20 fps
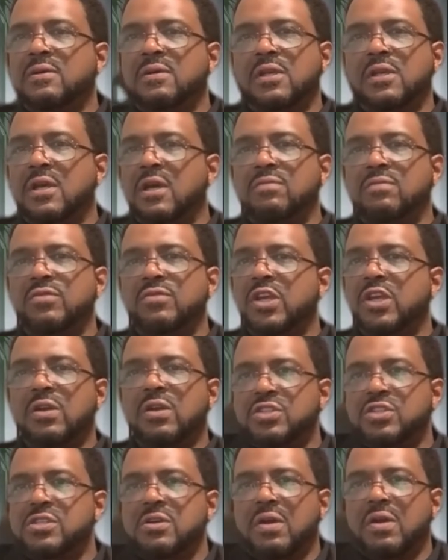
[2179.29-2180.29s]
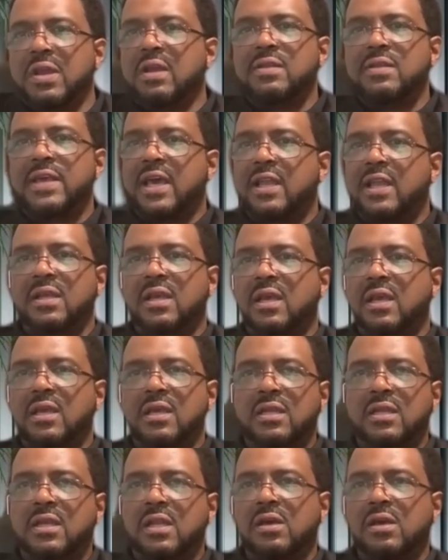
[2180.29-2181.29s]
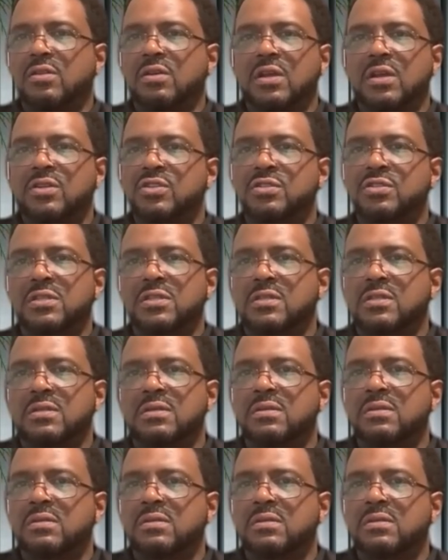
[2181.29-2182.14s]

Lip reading: You know, you don't hear that in other industries.